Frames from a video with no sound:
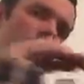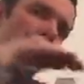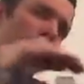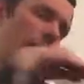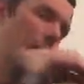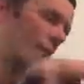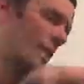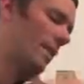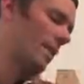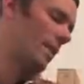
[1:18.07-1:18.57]

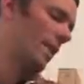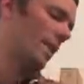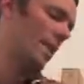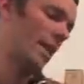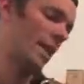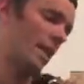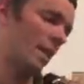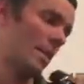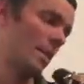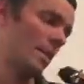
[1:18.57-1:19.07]
neck like
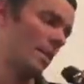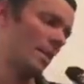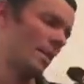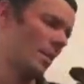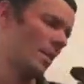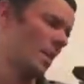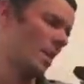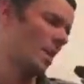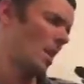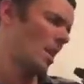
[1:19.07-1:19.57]
this,
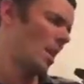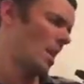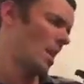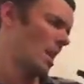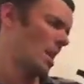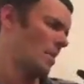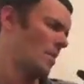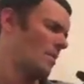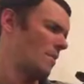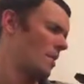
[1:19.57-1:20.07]

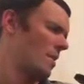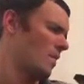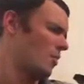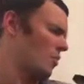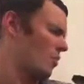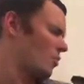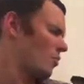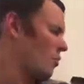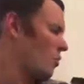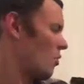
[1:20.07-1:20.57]
and make
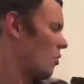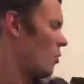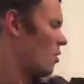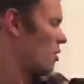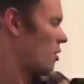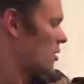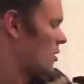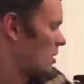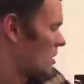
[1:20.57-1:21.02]
sure